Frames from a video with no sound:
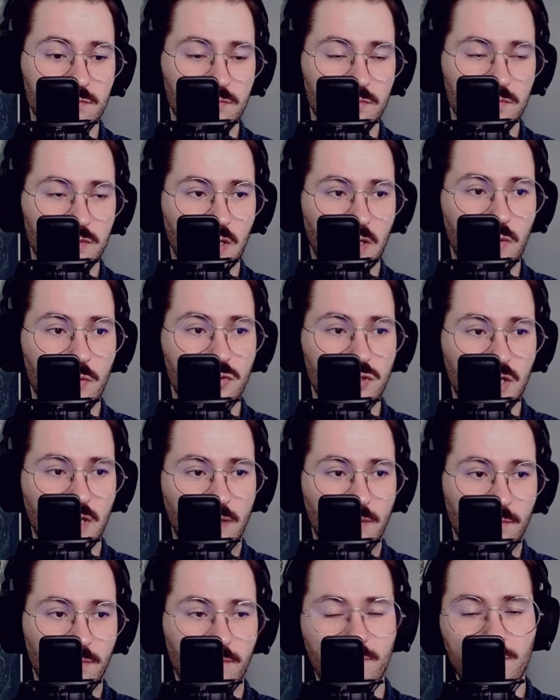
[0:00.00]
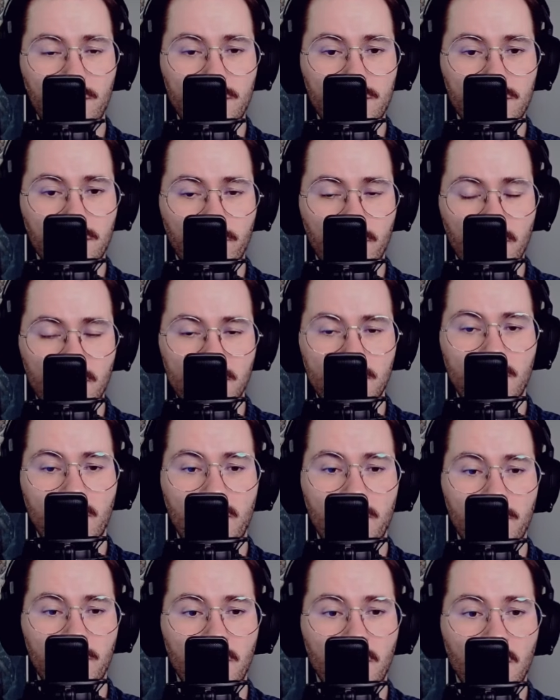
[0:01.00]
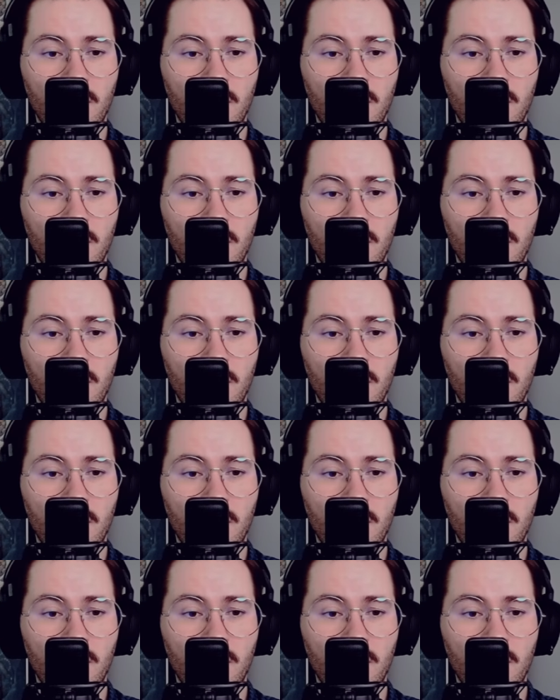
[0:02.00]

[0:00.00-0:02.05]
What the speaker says: the crucial piece of your endgame.